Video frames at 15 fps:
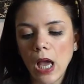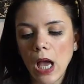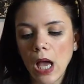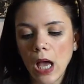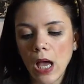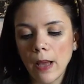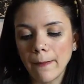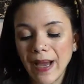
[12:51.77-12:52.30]

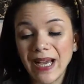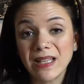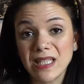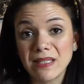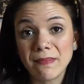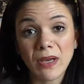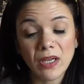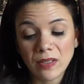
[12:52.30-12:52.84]
and
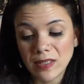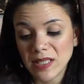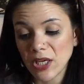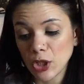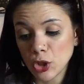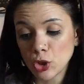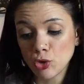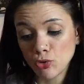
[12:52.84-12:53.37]
smells
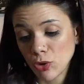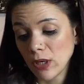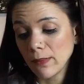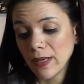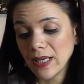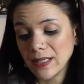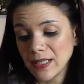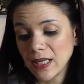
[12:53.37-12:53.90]

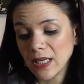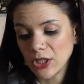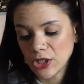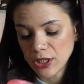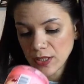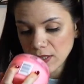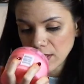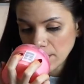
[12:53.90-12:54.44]
extremely
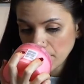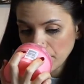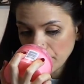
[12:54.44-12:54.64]
delicious,